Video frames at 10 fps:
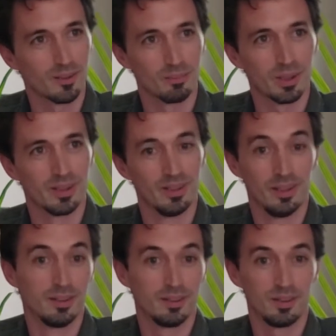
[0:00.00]
But
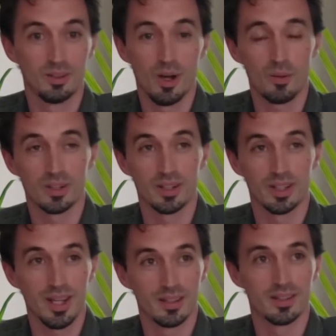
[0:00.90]
you go with it
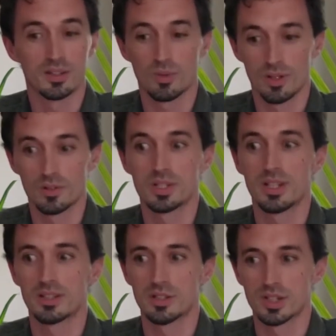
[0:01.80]
again. It's one of those
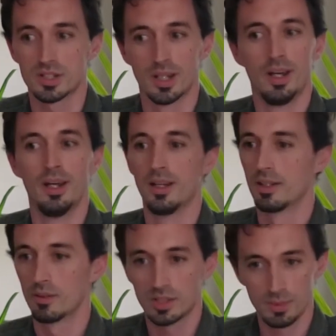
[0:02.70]
things that just
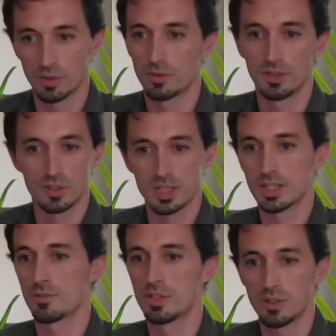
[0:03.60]
something reveals
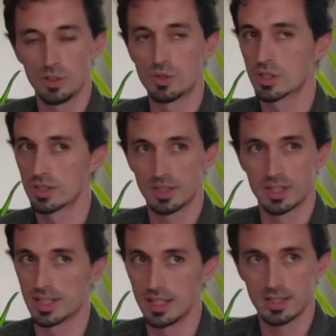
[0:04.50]
itself to you. It's
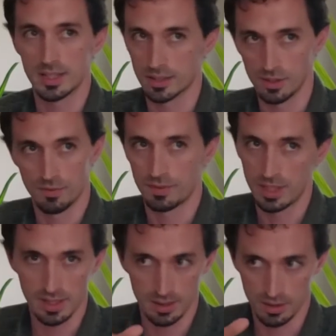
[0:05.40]
an instinct. You feel
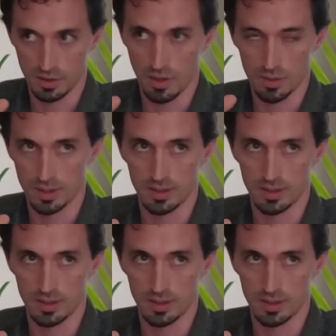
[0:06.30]
it, and you go with it.